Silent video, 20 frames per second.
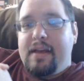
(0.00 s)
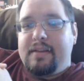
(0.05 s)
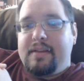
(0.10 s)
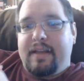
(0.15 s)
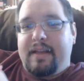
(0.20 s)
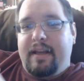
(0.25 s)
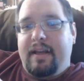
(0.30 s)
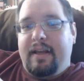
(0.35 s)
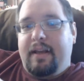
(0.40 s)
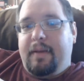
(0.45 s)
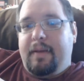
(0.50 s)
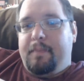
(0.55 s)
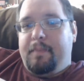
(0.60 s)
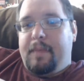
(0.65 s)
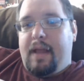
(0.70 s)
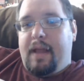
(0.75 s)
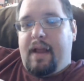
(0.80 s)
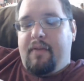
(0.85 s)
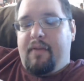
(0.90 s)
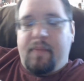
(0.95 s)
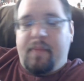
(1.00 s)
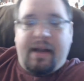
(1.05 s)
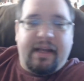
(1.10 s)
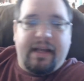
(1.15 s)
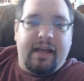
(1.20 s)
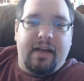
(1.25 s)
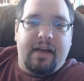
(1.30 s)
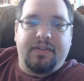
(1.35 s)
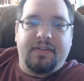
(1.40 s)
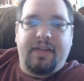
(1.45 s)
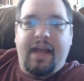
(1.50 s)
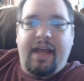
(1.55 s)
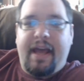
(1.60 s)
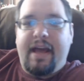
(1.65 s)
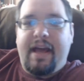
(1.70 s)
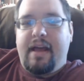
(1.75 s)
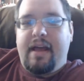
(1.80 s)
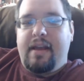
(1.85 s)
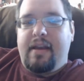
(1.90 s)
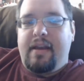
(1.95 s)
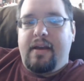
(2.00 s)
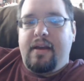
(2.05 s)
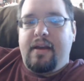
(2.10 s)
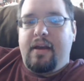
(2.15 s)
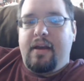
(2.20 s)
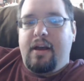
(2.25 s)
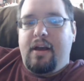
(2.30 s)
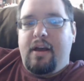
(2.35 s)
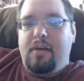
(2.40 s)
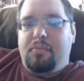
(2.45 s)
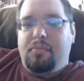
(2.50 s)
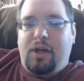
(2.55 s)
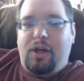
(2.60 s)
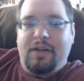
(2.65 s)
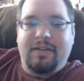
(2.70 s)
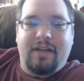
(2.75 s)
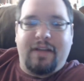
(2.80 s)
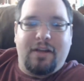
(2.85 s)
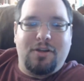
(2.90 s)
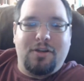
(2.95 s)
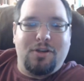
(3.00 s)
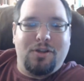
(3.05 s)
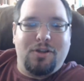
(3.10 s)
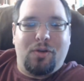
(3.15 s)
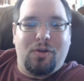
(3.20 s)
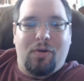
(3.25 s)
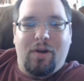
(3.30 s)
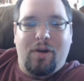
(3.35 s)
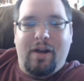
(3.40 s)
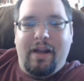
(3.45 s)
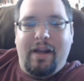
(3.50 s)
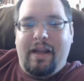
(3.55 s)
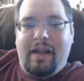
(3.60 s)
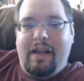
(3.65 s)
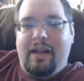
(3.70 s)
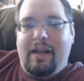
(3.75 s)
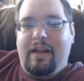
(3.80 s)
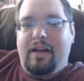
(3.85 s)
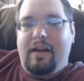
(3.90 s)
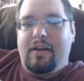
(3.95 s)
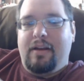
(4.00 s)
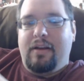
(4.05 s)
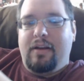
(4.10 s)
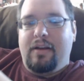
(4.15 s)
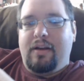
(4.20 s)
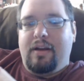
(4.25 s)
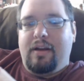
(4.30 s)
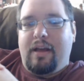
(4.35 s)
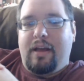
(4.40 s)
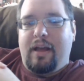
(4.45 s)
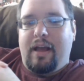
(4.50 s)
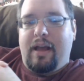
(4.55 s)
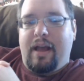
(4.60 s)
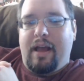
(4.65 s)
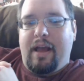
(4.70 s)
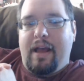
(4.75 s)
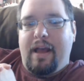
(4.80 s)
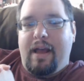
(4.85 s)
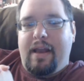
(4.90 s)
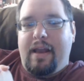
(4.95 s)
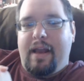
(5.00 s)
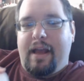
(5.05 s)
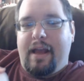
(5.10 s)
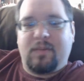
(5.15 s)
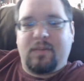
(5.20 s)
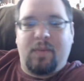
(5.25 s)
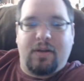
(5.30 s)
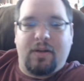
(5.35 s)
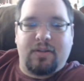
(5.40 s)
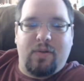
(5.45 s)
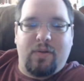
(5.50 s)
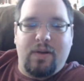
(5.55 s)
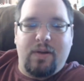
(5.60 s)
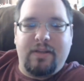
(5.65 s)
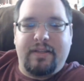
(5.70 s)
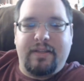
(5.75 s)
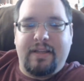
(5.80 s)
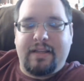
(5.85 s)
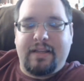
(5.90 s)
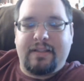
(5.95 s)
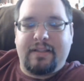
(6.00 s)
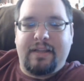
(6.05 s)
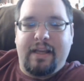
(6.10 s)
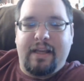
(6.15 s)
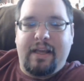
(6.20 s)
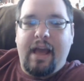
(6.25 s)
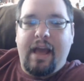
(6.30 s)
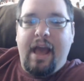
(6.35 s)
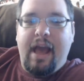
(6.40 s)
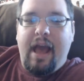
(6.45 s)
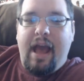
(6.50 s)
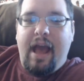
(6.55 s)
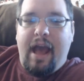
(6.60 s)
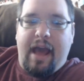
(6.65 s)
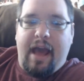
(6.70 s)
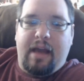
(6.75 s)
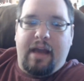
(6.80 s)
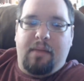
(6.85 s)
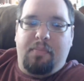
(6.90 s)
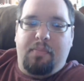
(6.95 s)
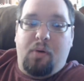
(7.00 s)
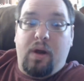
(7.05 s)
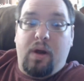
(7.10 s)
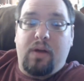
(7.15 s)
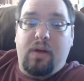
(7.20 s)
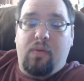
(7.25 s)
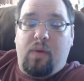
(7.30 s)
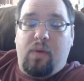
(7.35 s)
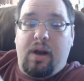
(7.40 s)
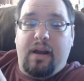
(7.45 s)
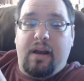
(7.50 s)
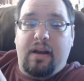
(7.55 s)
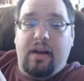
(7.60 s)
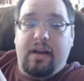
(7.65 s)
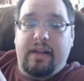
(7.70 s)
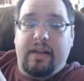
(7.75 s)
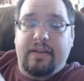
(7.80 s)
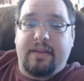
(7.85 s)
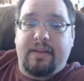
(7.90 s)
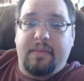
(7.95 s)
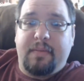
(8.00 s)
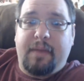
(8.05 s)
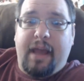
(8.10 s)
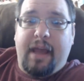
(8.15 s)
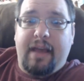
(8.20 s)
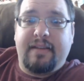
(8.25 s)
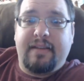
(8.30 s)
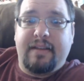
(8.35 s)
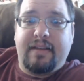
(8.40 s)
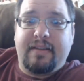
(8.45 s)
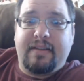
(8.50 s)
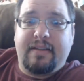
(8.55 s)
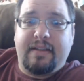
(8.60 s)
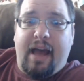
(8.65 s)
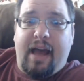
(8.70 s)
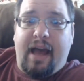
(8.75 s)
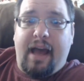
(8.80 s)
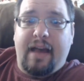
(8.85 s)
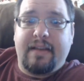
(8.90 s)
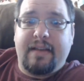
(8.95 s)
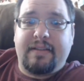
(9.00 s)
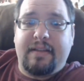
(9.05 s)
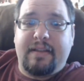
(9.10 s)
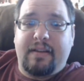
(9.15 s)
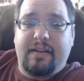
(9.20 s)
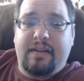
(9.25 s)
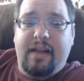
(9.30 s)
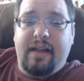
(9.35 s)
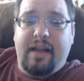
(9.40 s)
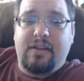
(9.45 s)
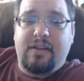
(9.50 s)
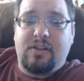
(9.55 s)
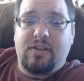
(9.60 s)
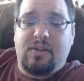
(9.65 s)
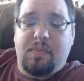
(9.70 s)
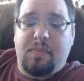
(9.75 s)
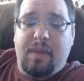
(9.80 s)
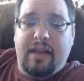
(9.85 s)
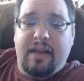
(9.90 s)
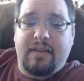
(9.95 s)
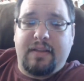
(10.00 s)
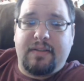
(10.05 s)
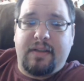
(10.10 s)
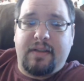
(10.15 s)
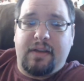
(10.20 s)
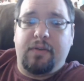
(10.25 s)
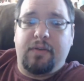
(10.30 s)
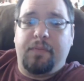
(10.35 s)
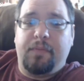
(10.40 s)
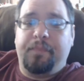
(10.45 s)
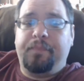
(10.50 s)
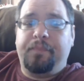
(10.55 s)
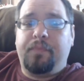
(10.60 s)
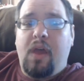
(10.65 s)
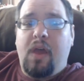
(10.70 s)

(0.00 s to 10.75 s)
See, everybody else had PlayStation 3 and Xbox 360 at a point where, in some cases, I still had just a PS2,